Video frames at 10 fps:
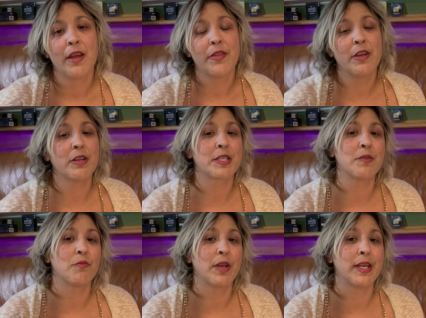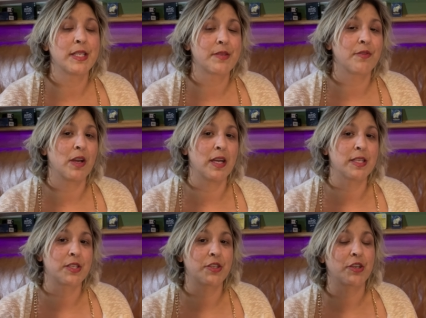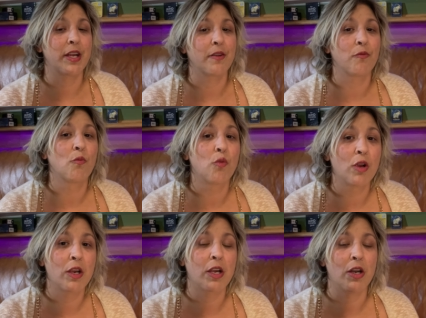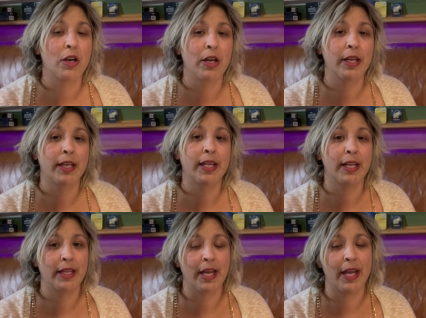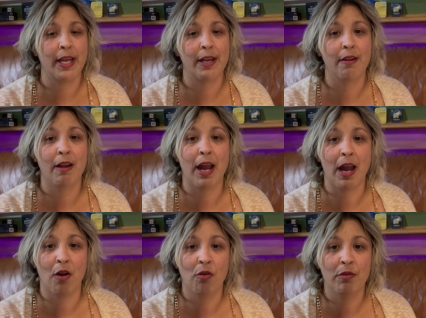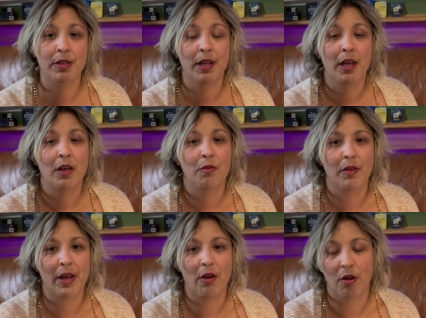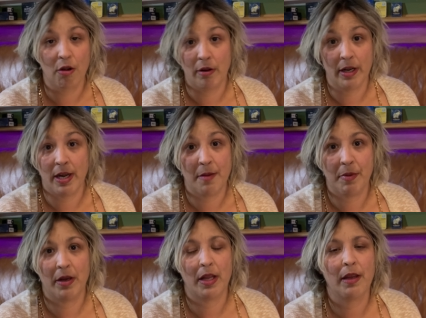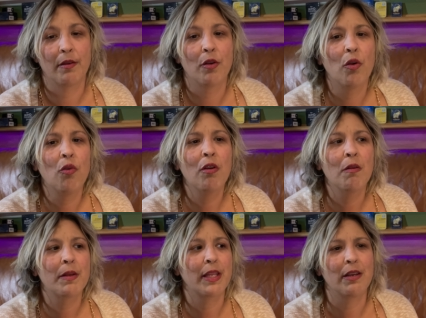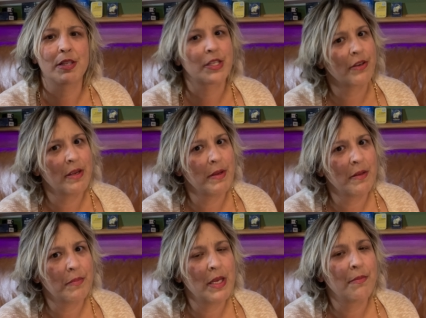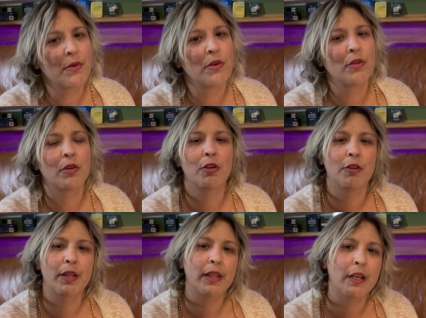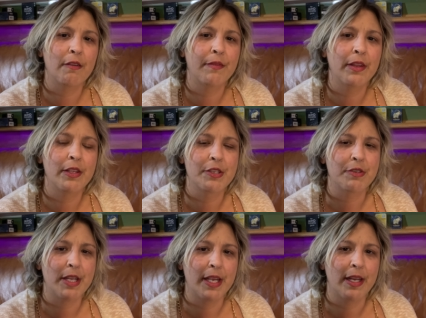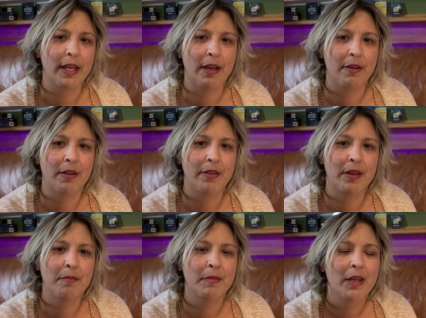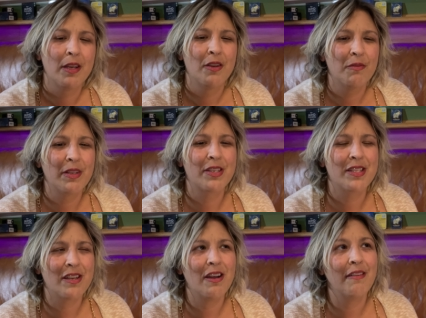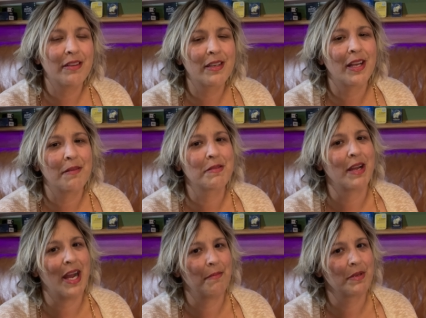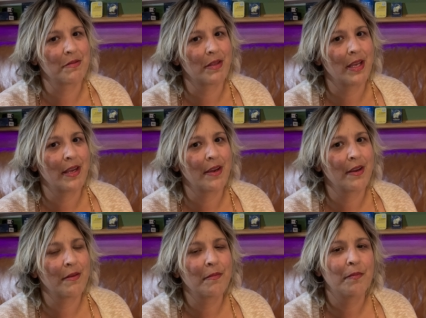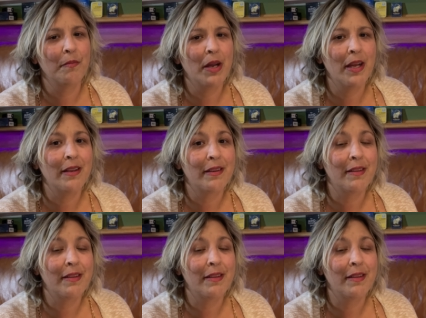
There are some ways for us to try to work on getting that anger out without hurting anybody or without screaming at people or hurting their feelings or taking it out on them, which is oftentimes what happens with anger. But